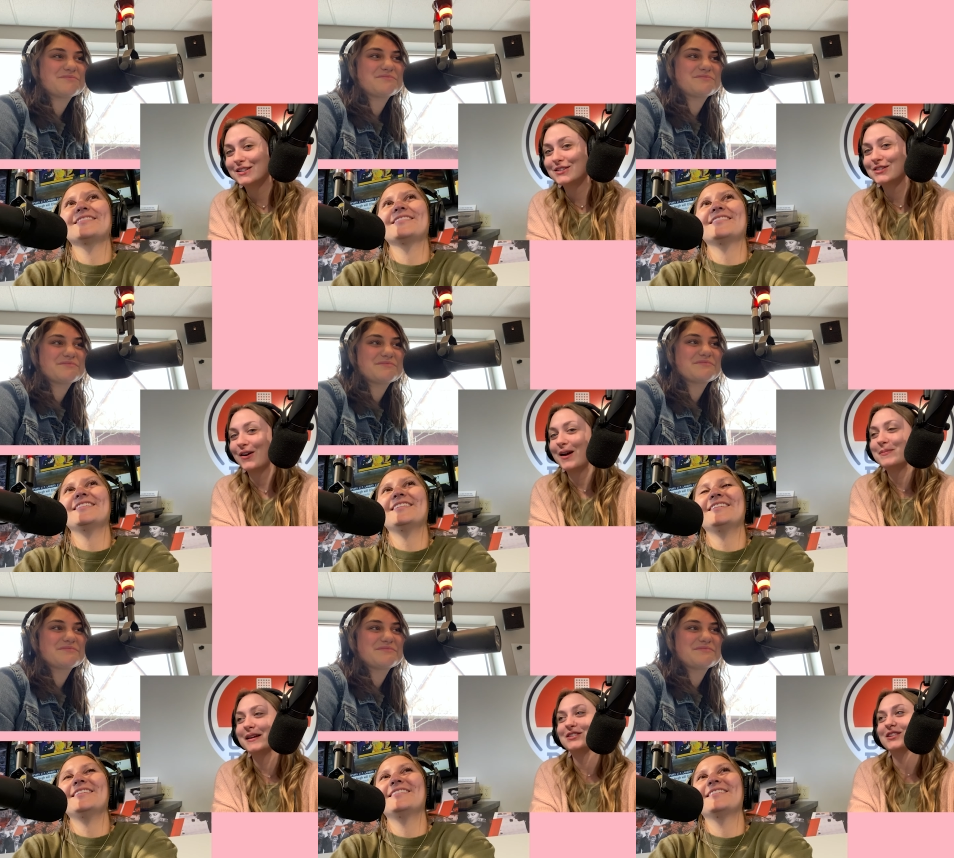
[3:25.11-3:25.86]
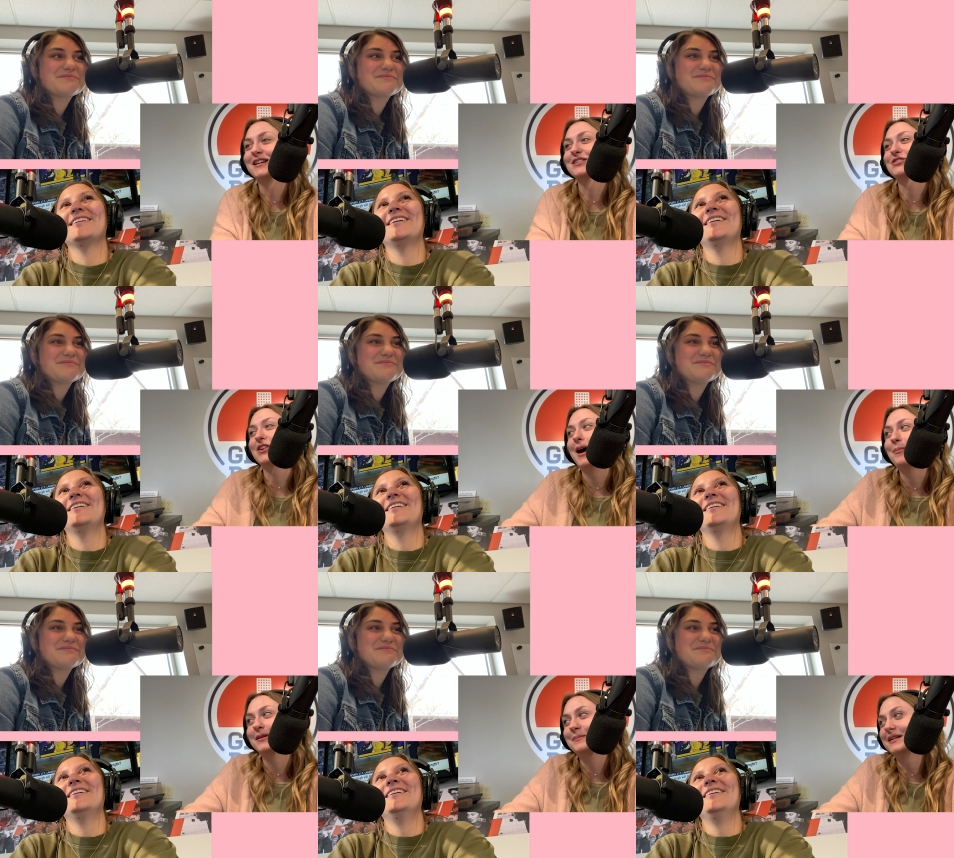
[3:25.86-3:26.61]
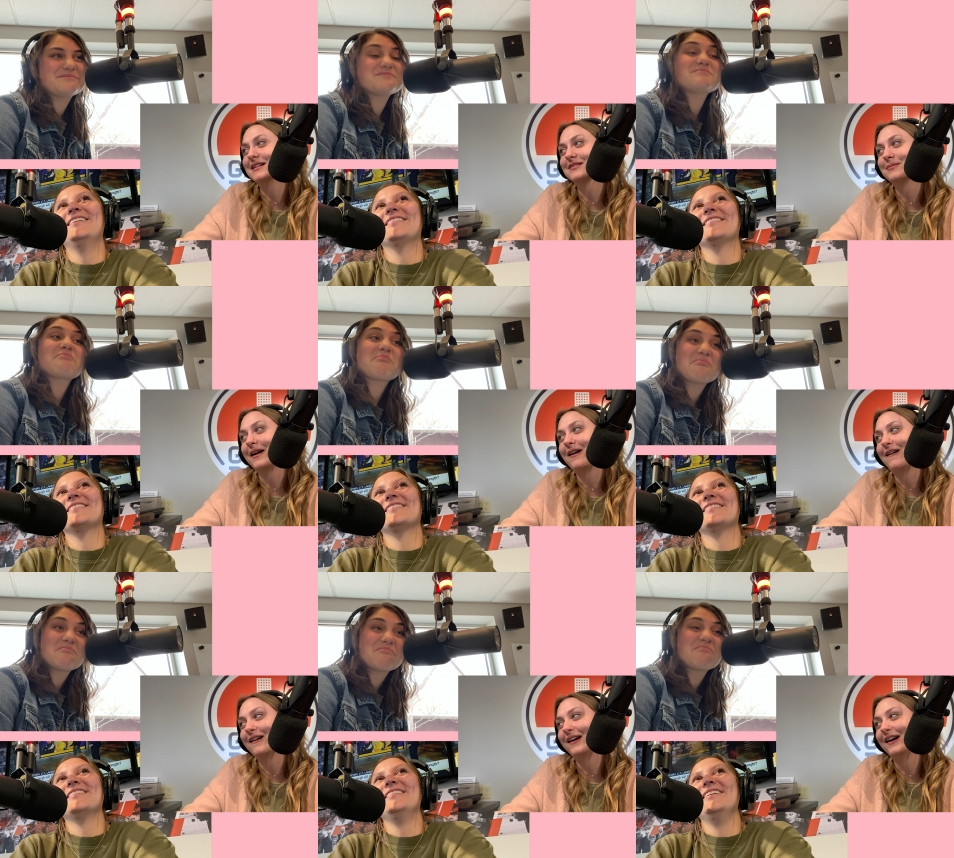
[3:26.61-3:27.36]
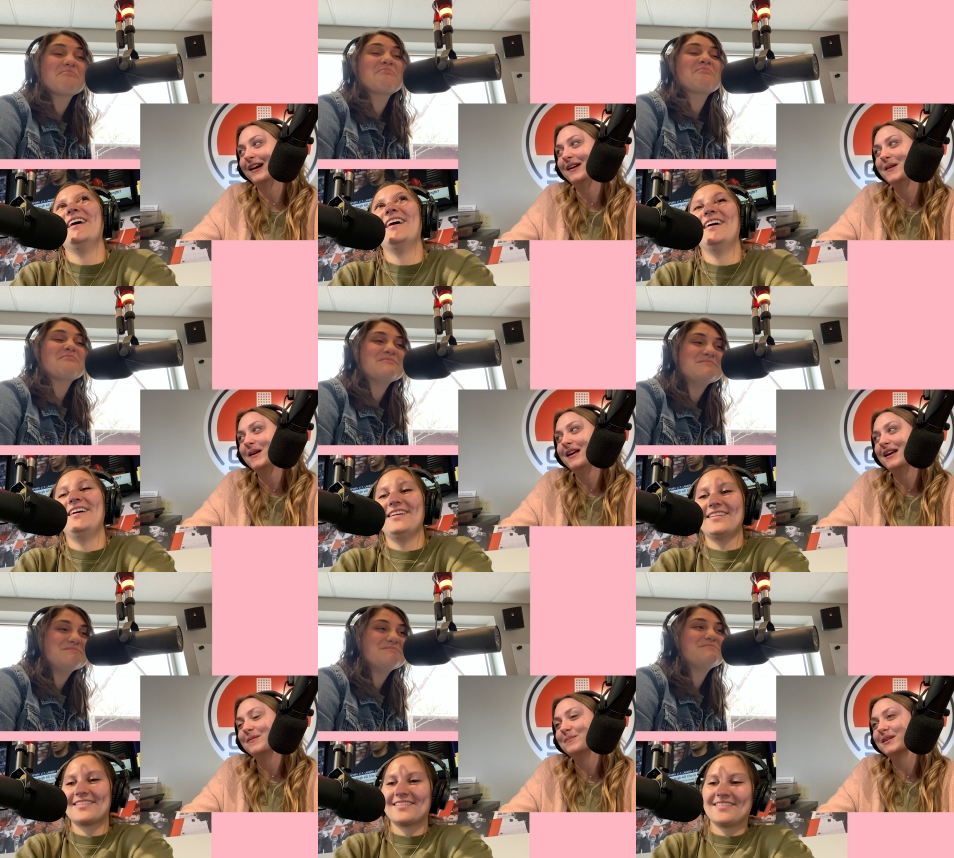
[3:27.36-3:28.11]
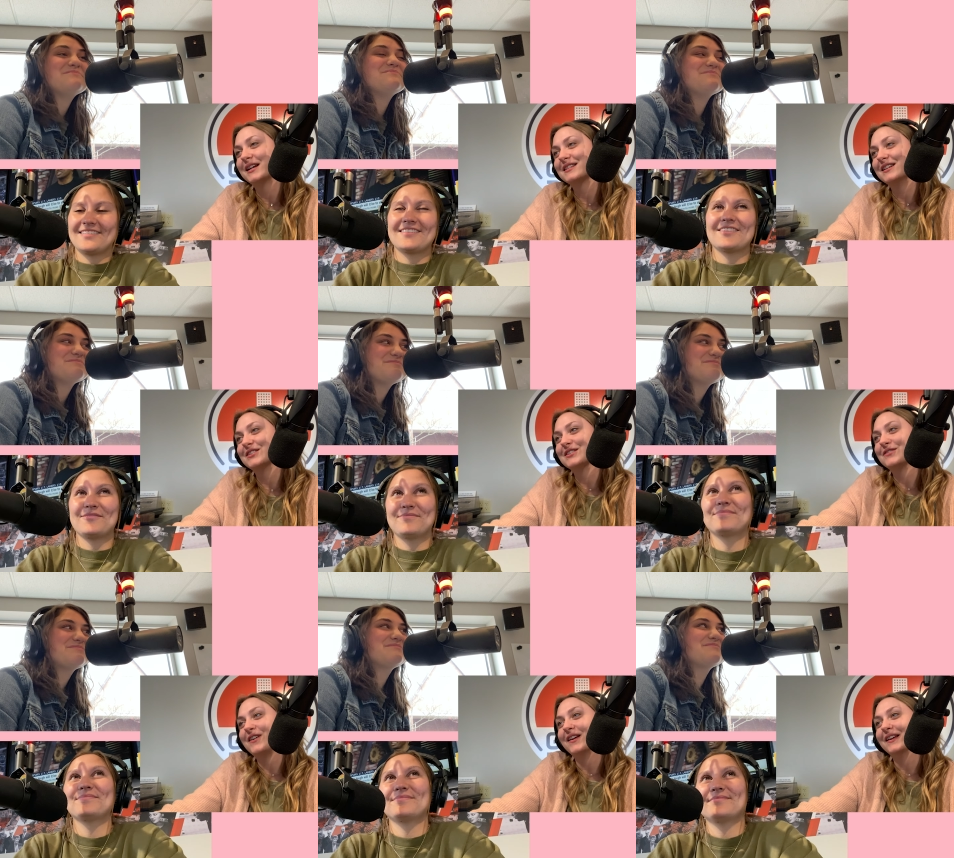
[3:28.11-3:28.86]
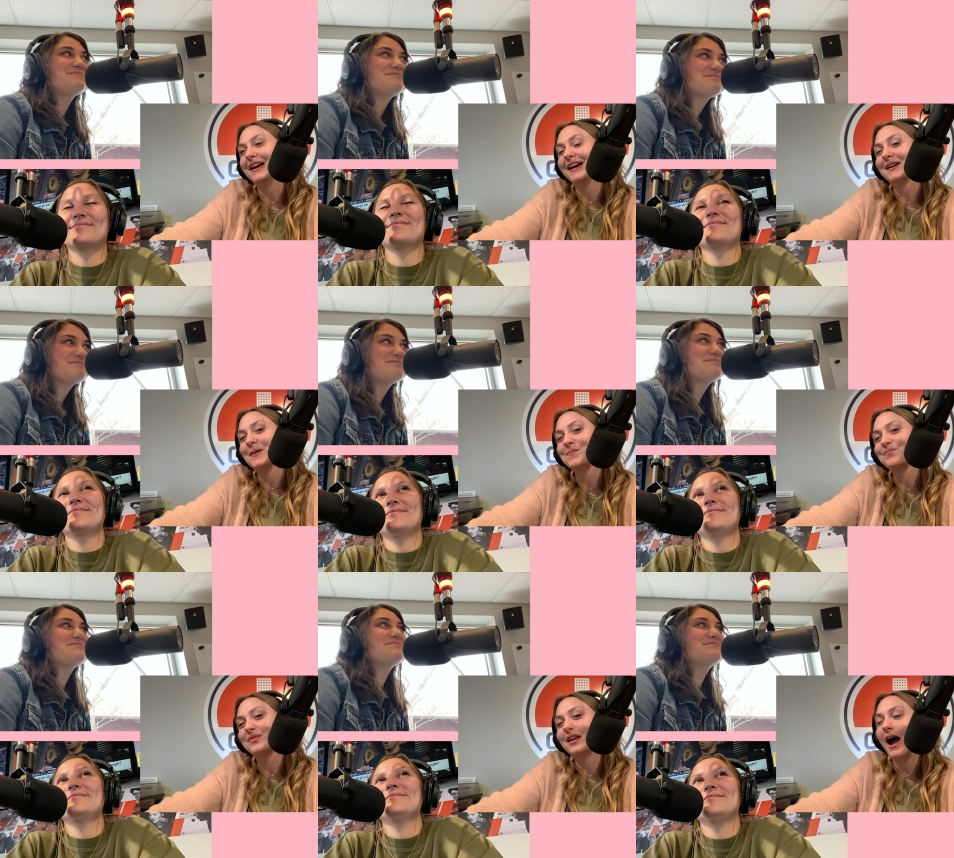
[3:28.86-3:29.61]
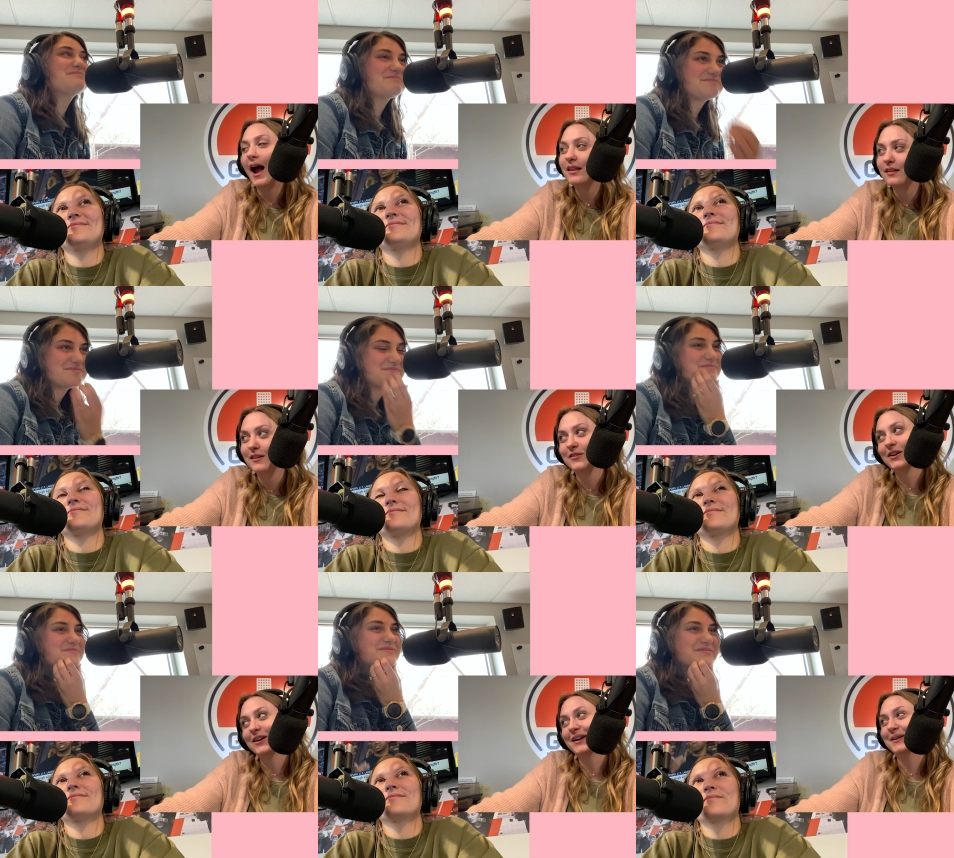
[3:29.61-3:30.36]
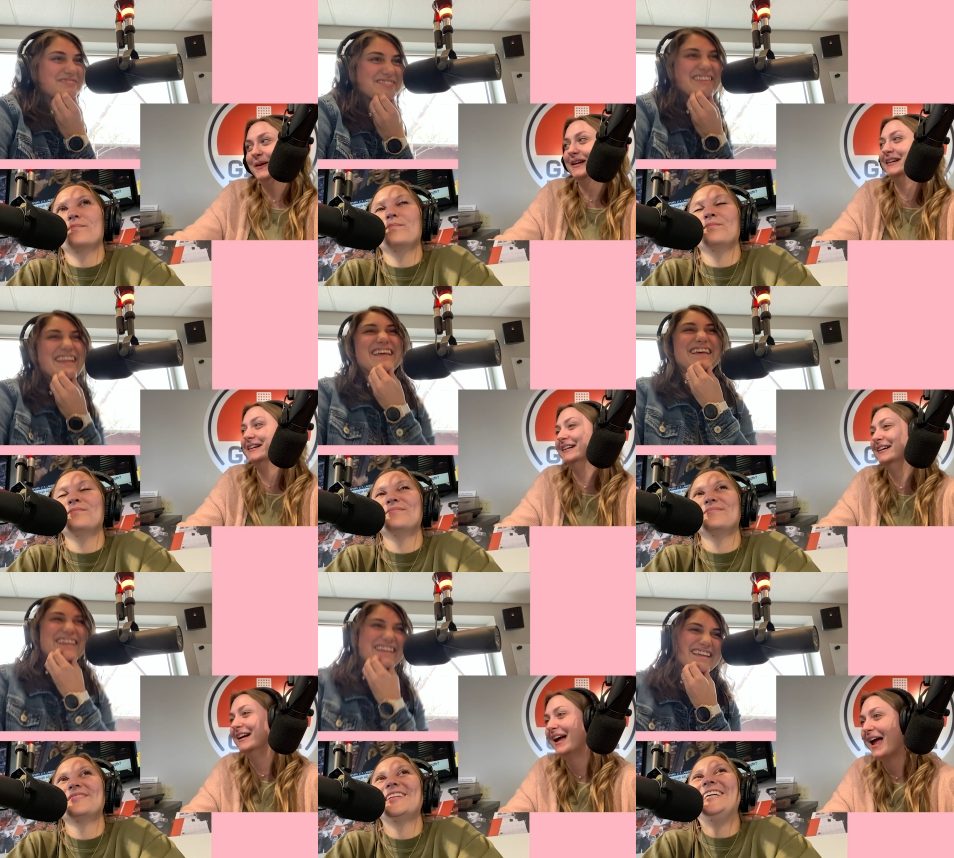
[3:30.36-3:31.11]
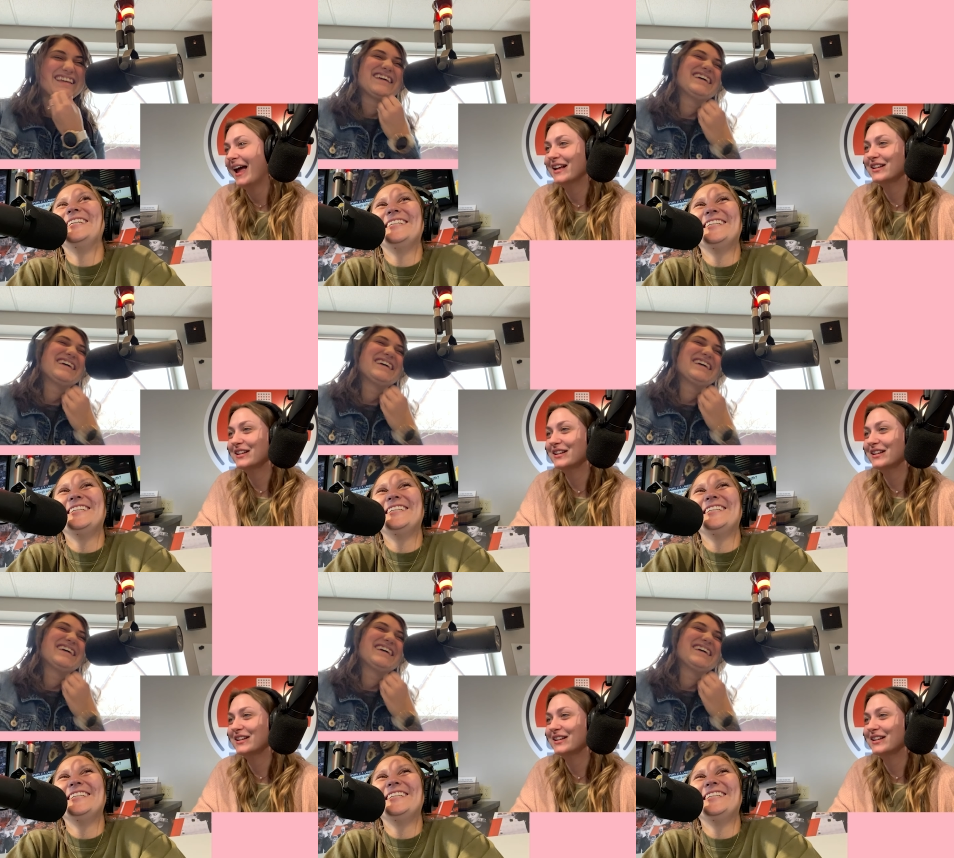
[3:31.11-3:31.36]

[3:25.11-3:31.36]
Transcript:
Speaker 1: So I picked Janis Joplin, Piece of My Heart. Yes. Because I just felt like I love her. Mm-hmm.